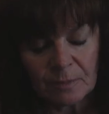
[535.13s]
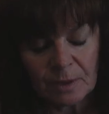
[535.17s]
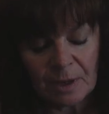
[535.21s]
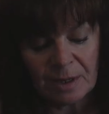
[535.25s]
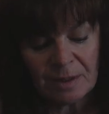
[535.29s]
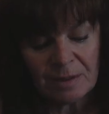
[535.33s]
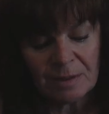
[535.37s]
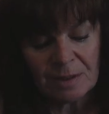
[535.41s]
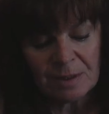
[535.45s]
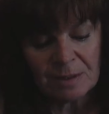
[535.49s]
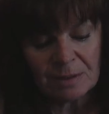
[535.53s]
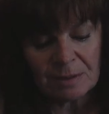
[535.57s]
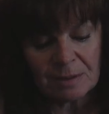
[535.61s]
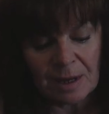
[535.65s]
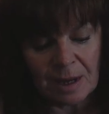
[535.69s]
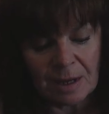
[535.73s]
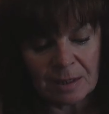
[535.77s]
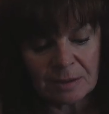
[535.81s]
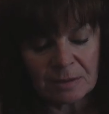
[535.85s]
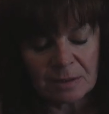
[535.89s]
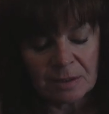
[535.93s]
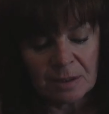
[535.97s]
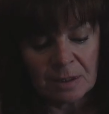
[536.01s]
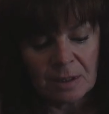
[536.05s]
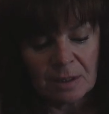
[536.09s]
I think
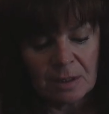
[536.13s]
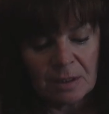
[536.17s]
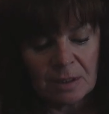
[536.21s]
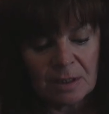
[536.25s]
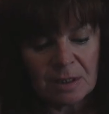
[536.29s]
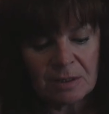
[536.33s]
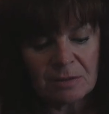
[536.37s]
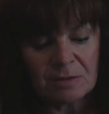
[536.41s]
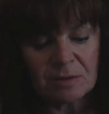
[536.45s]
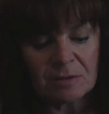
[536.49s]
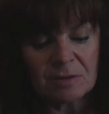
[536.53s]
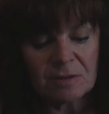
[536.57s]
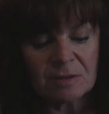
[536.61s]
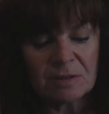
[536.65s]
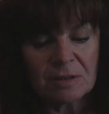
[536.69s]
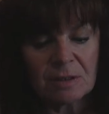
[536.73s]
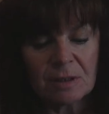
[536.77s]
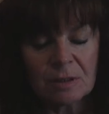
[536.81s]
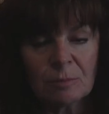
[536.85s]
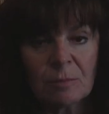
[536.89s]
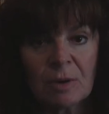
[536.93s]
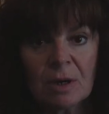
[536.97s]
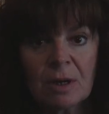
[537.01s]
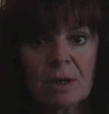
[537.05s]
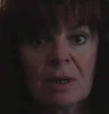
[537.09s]
that it's a
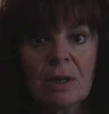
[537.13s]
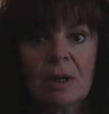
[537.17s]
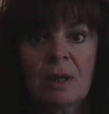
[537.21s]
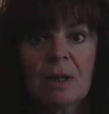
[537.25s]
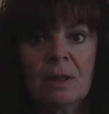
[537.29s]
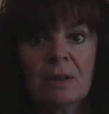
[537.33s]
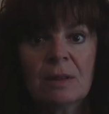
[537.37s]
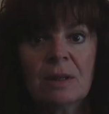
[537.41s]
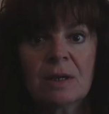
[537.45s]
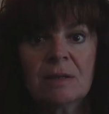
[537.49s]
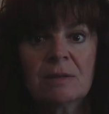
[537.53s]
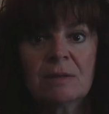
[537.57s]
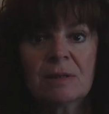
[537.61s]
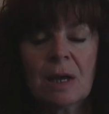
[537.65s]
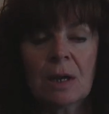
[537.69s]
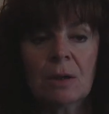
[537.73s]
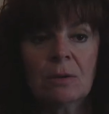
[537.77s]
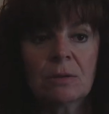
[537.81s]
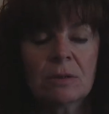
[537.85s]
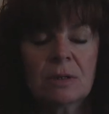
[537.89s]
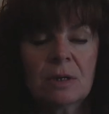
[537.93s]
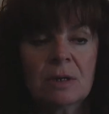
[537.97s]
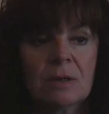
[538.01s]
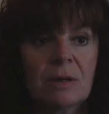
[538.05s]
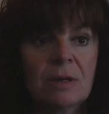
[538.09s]
stigma that's
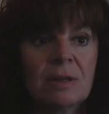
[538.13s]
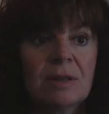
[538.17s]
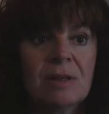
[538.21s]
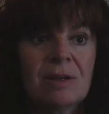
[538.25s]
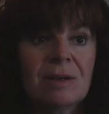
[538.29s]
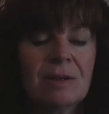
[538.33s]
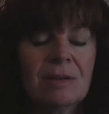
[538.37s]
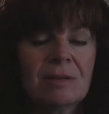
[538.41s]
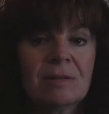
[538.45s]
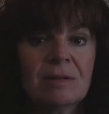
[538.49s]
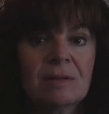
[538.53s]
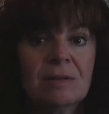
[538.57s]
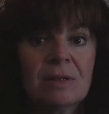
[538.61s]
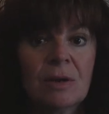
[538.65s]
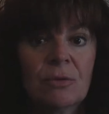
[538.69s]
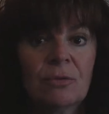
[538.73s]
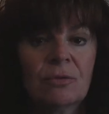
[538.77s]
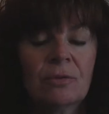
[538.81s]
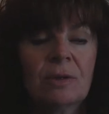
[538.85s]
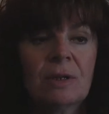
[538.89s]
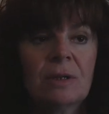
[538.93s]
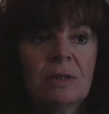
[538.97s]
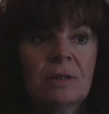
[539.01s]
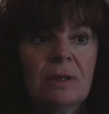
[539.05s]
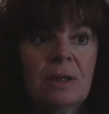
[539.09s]
out there. I think it's a
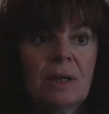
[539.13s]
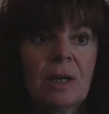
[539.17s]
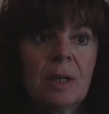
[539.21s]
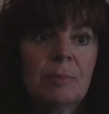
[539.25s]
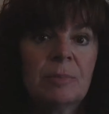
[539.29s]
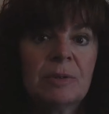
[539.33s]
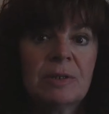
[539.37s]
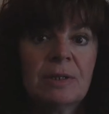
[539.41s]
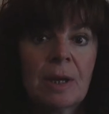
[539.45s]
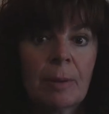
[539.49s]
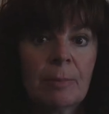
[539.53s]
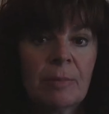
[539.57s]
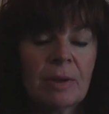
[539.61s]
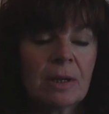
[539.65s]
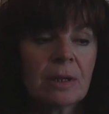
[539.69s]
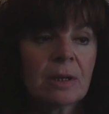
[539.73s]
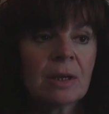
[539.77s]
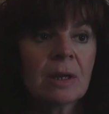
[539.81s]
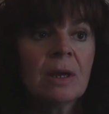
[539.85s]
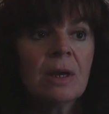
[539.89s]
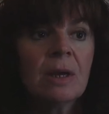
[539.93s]
definite epidemic.